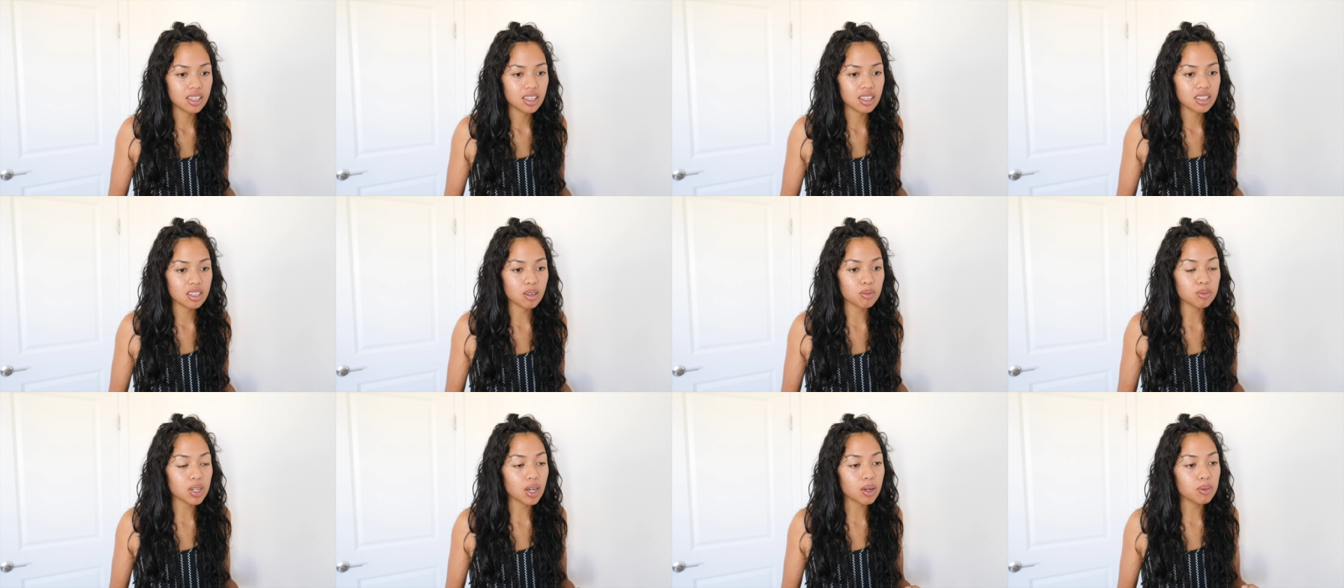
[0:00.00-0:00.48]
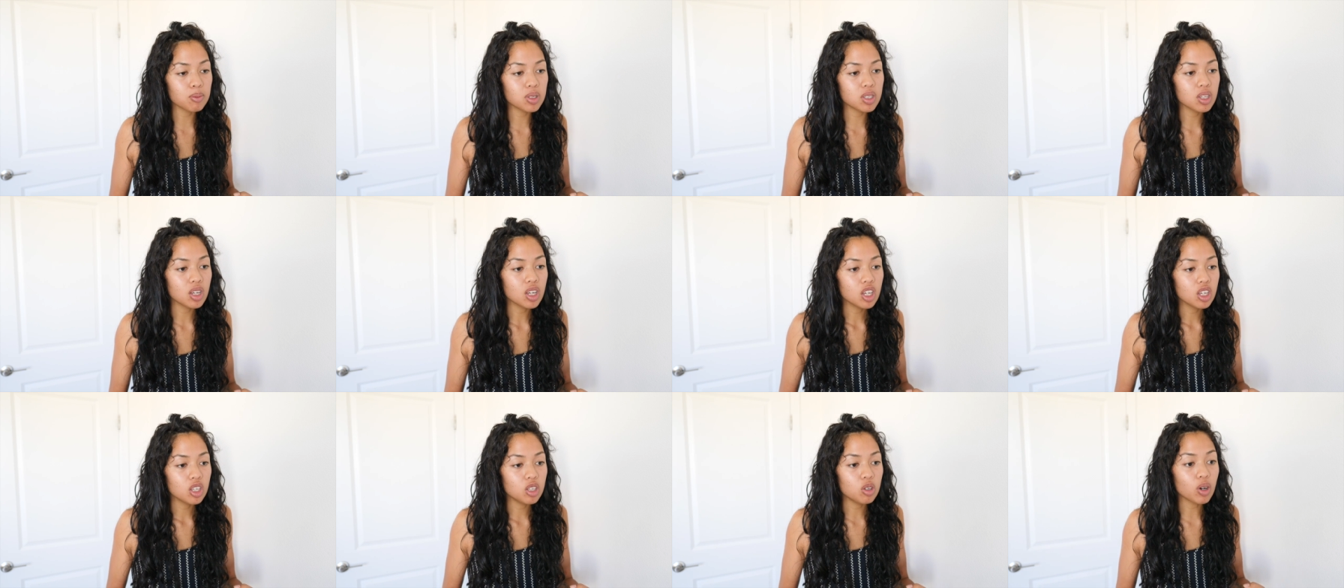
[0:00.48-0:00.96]

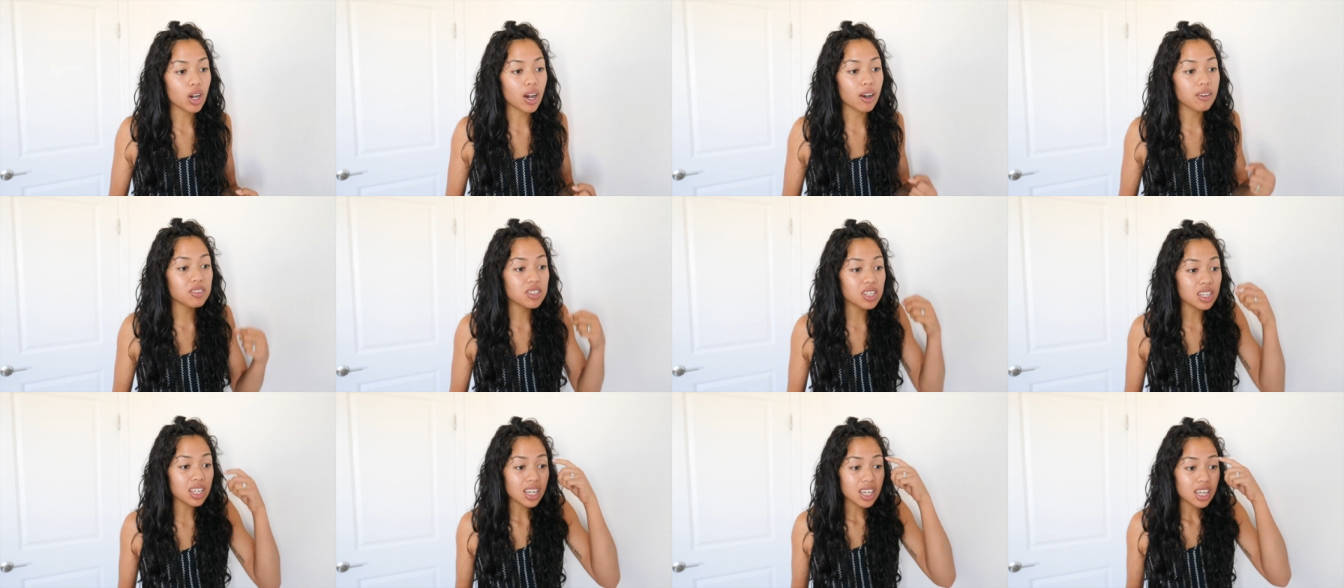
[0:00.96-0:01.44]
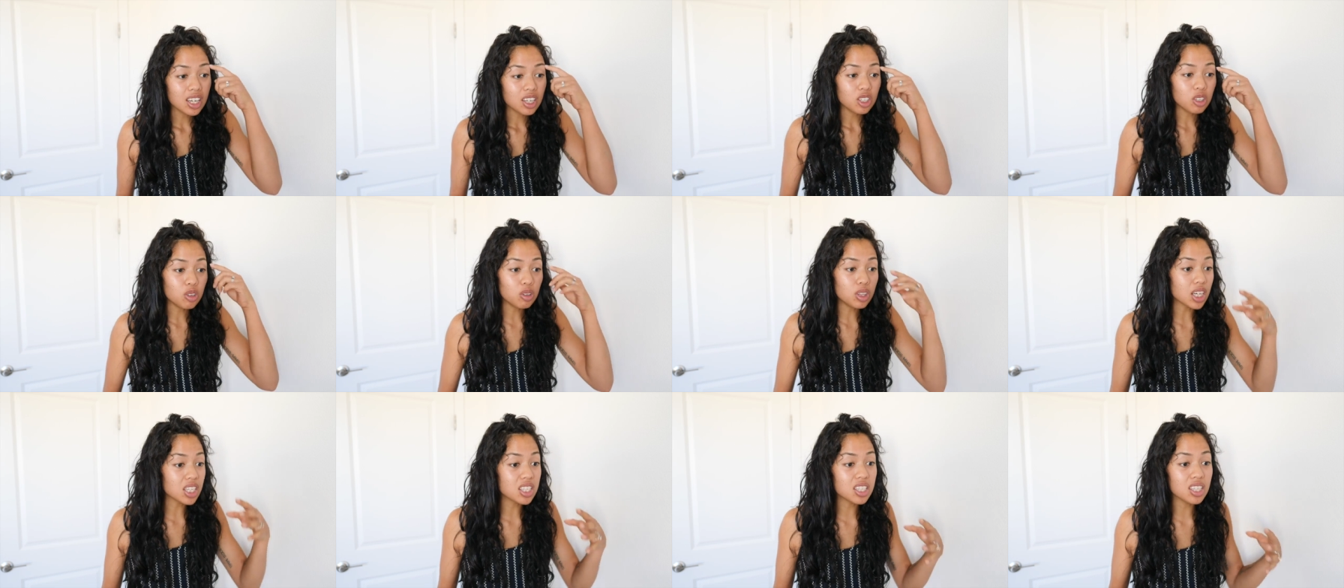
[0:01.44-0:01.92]
Sometimes you have to,
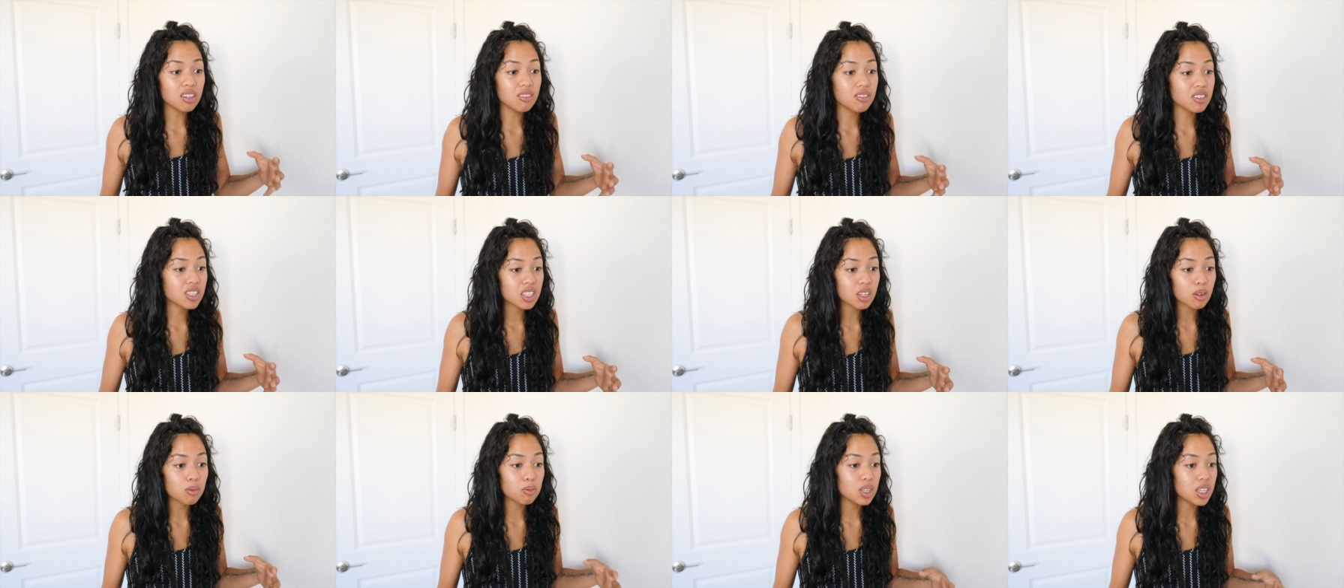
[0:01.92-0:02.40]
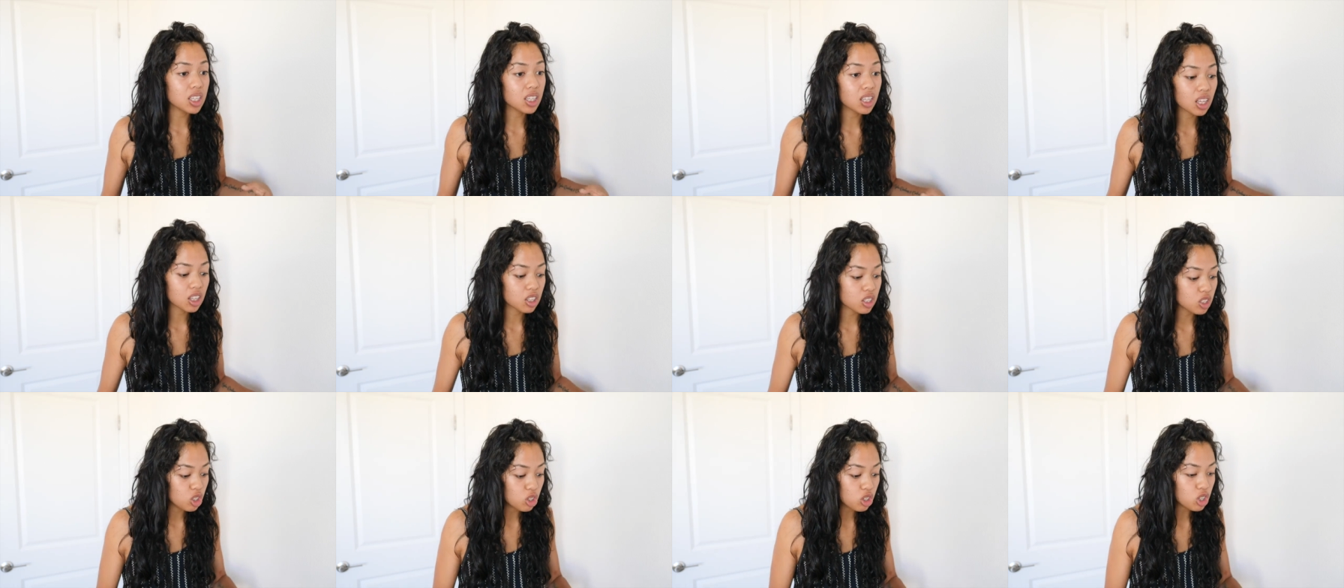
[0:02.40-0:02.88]
you, that's even something
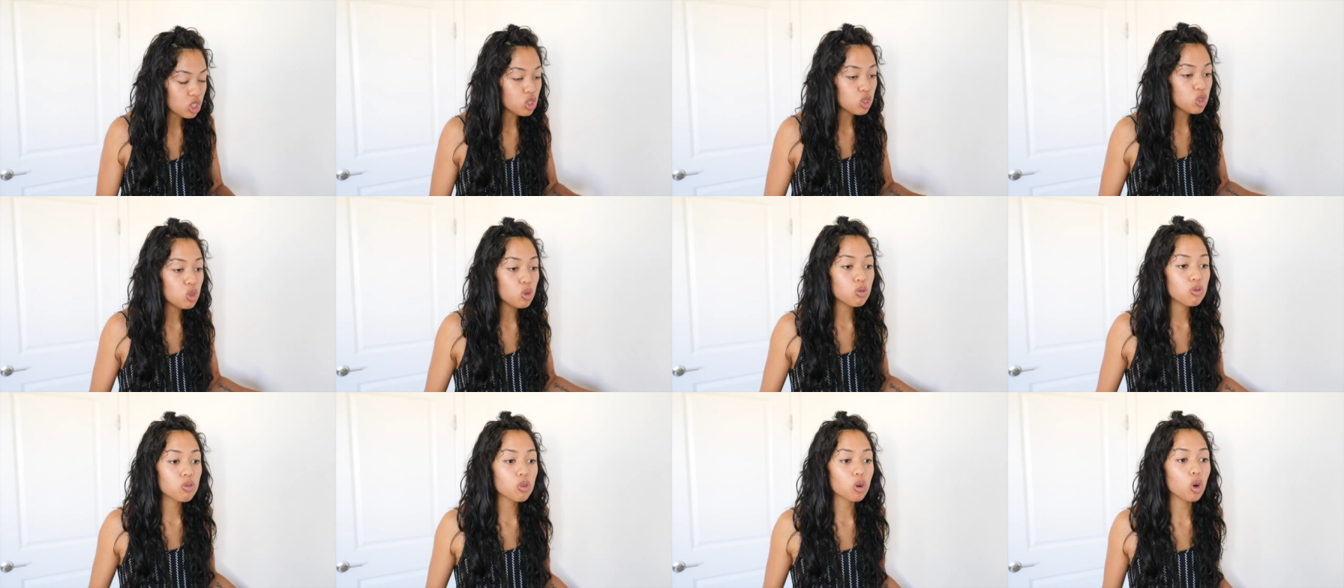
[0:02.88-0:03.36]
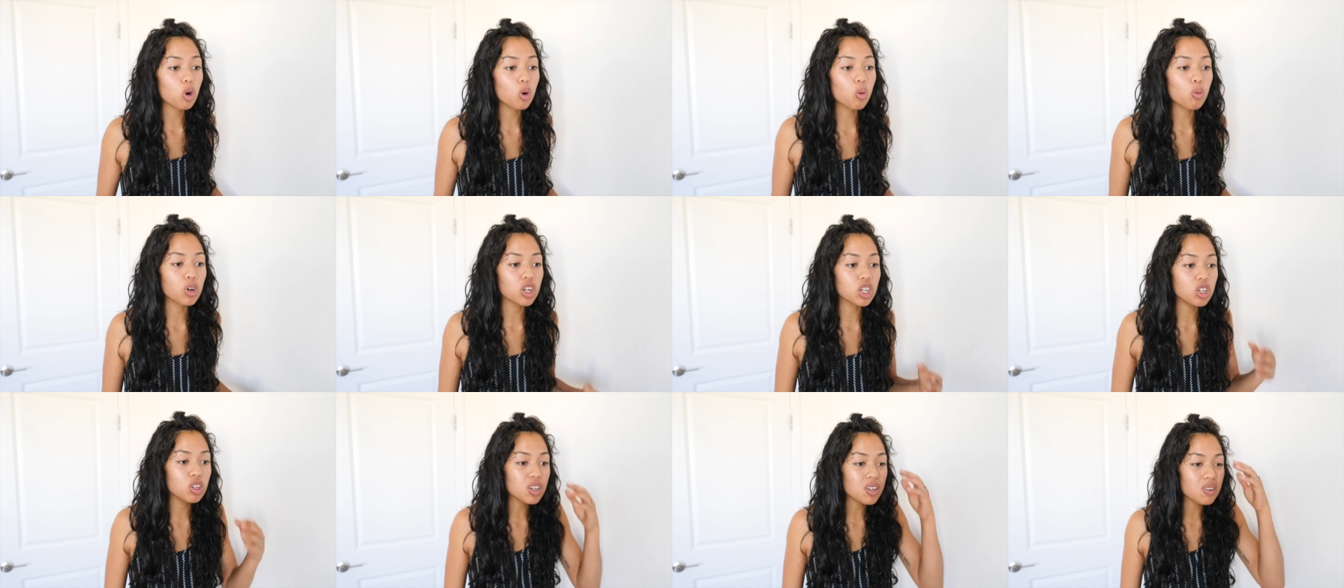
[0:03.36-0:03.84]
that you can do for
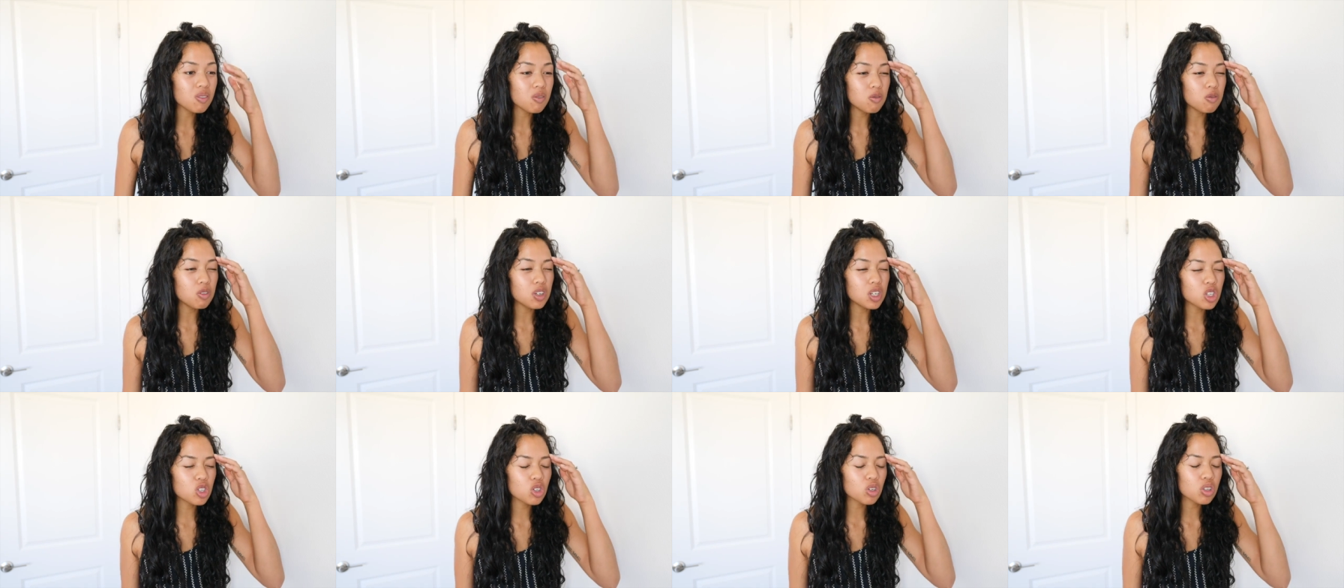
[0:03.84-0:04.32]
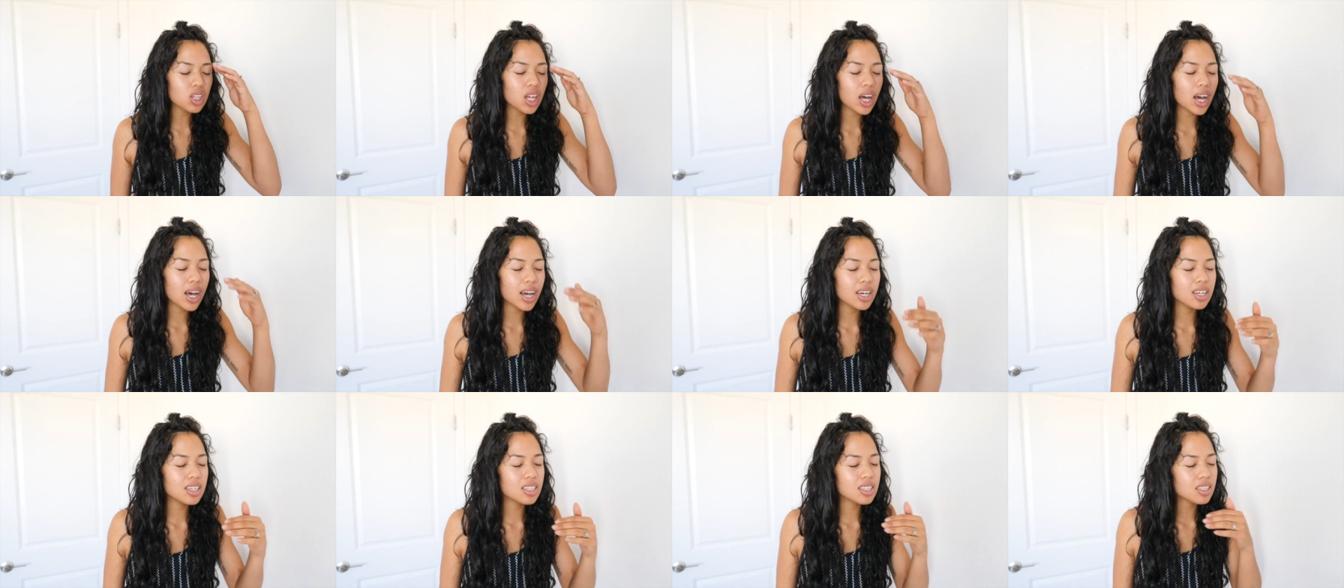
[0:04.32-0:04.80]
homework. You can
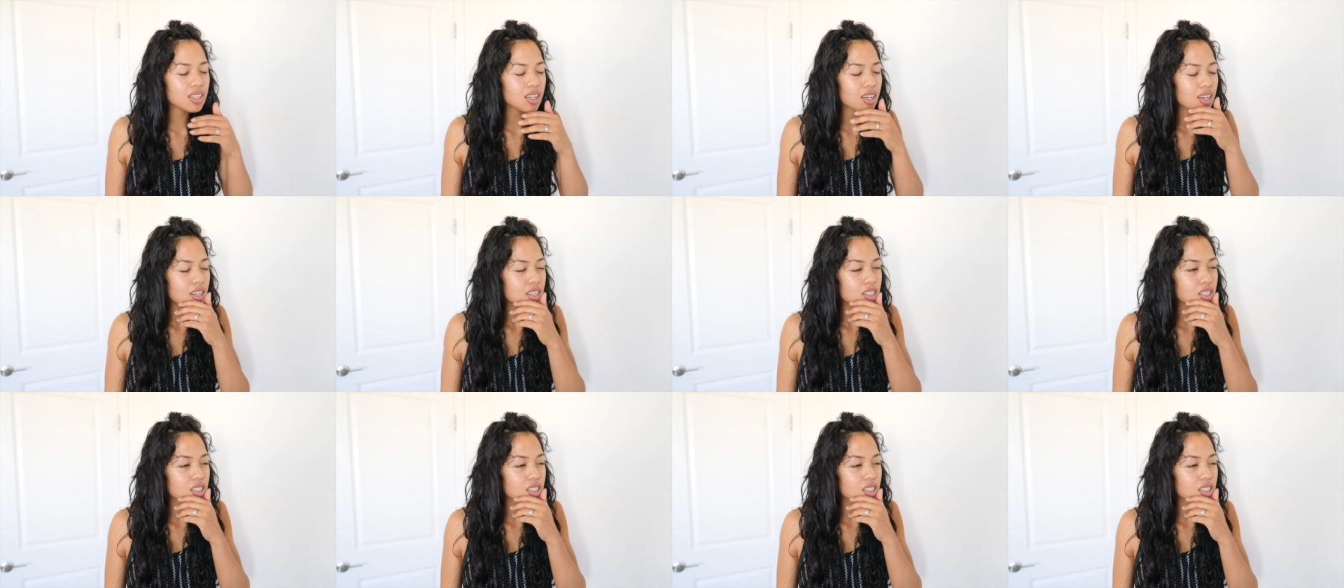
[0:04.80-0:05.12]
visualize.